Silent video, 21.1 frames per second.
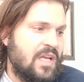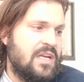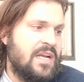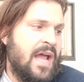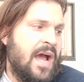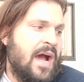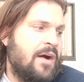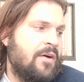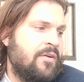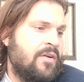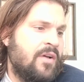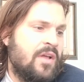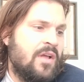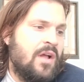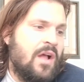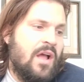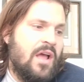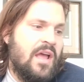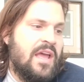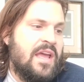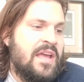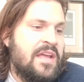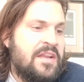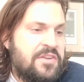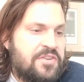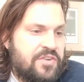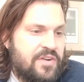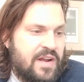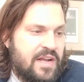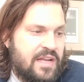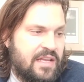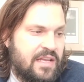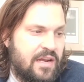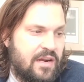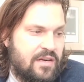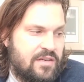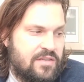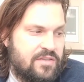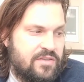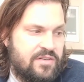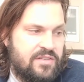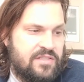Now, indirect
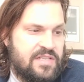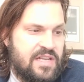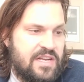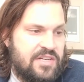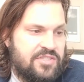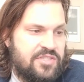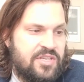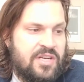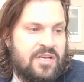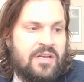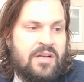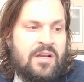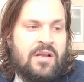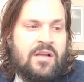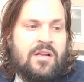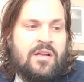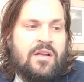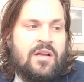characterization